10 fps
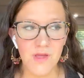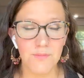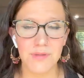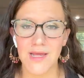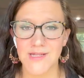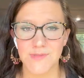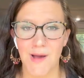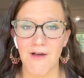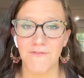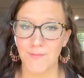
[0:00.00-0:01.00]
play
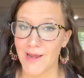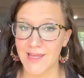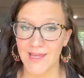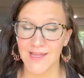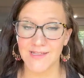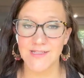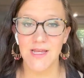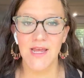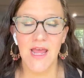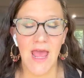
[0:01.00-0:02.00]
spot for my kids.
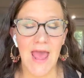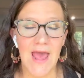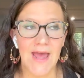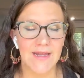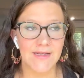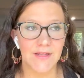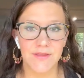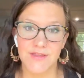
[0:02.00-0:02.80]
And